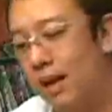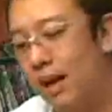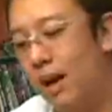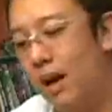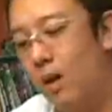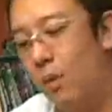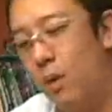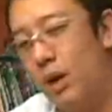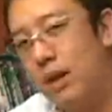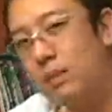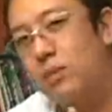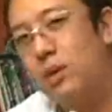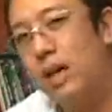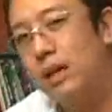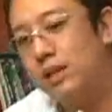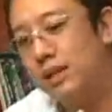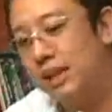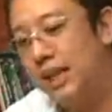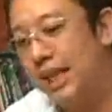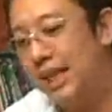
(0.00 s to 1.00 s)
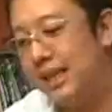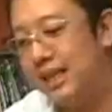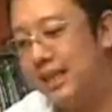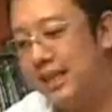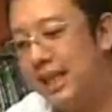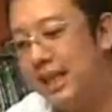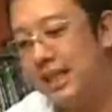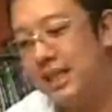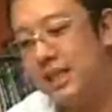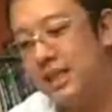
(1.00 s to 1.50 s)
What I'm trying to say is
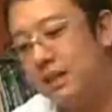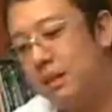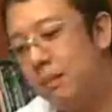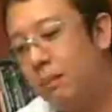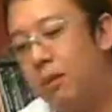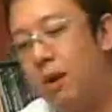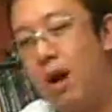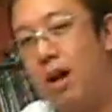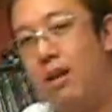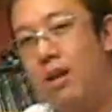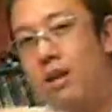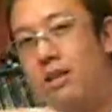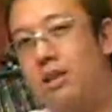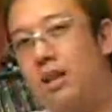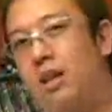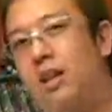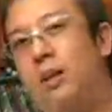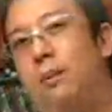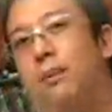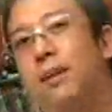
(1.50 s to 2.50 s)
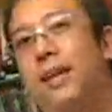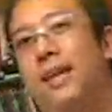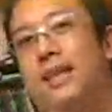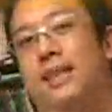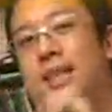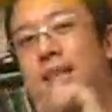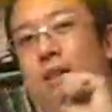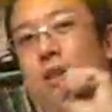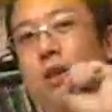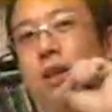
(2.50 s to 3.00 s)
these products are
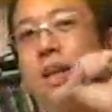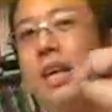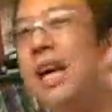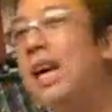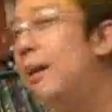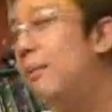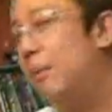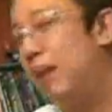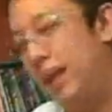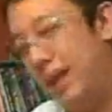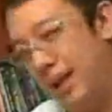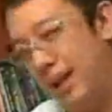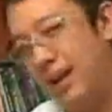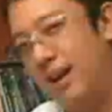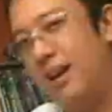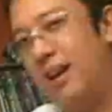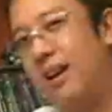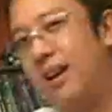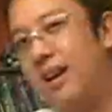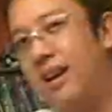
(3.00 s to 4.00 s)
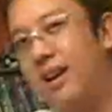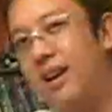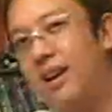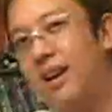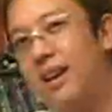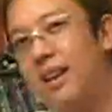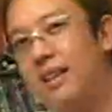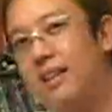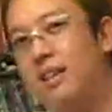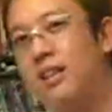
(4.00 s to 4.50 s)
replacing your cabling.
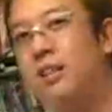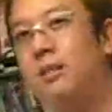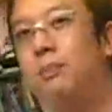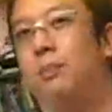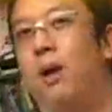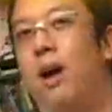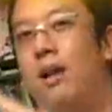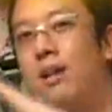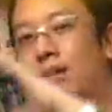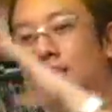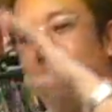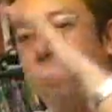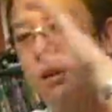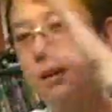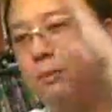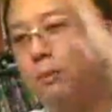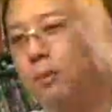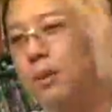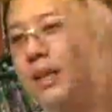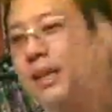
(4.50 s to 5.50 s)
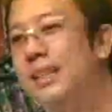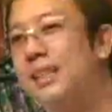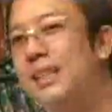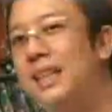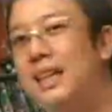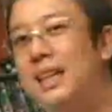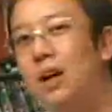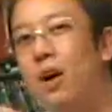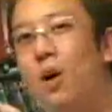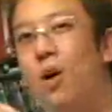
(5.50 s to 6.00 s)
These products are
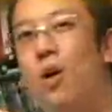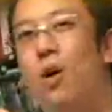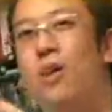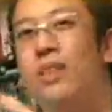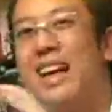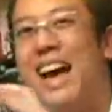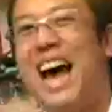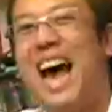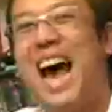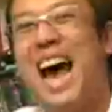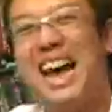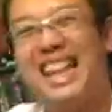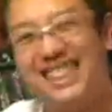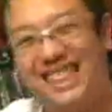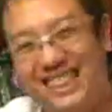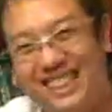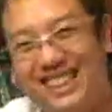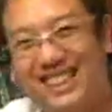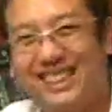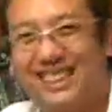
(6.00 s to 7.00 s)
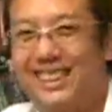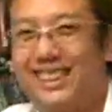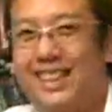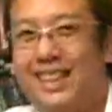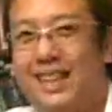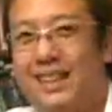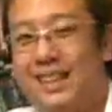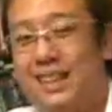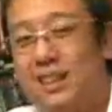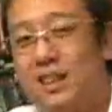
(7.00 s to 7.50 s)
replacing all the hassle
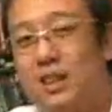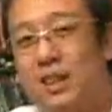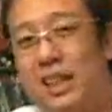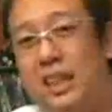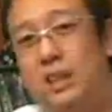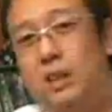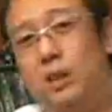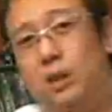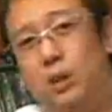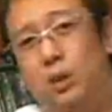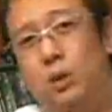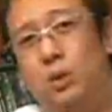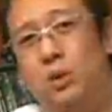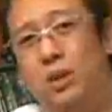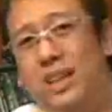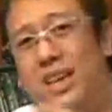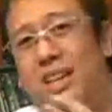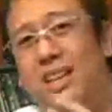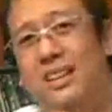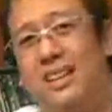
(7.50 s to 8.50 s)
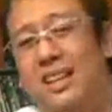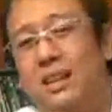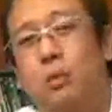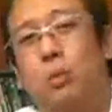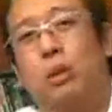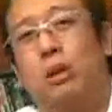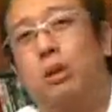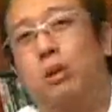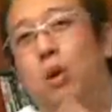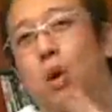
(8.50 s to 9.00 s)
that you need to do to get a
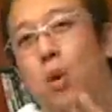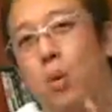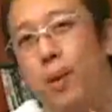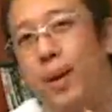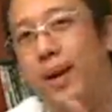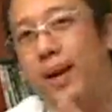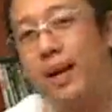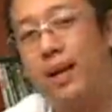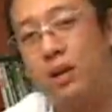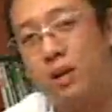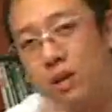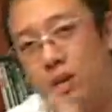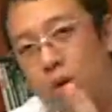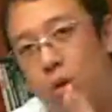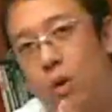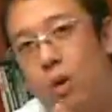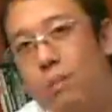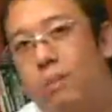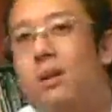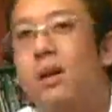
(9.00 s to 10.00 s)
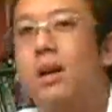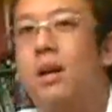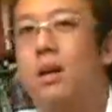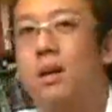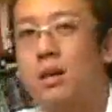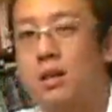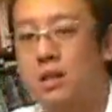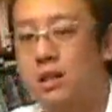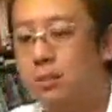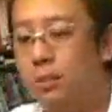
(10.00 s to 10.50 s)
network going in your home
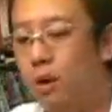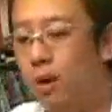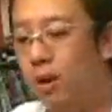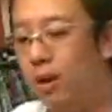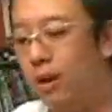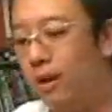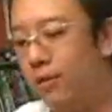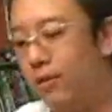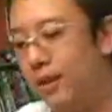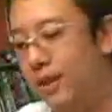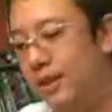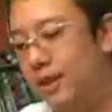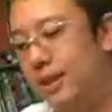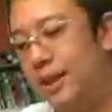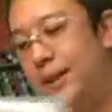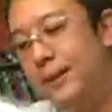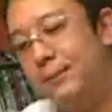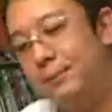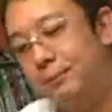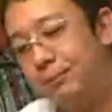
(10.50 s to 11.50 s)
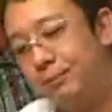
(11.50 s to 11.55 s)
or small office.